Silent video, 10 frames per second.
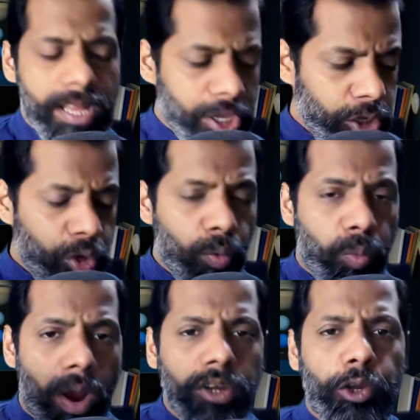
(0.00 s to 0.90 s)
You
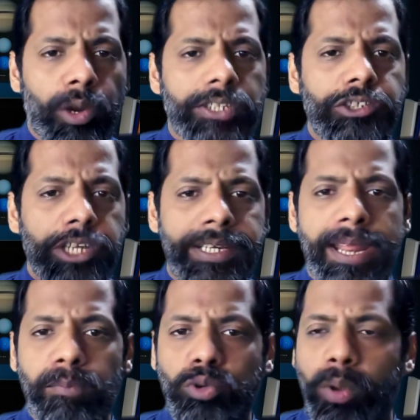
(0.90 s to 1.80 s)
want your
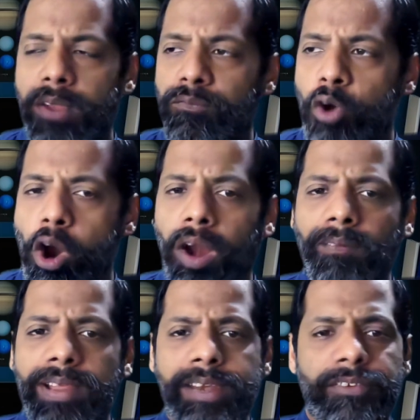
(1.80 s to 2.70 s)
GTM to evolve
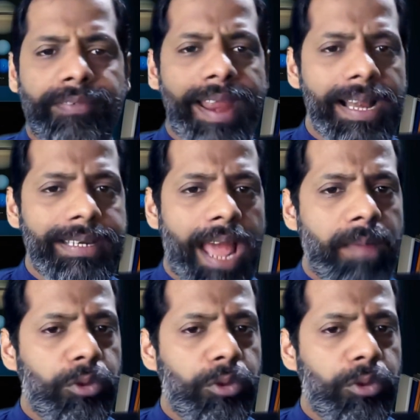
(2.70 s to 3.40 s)
in real time.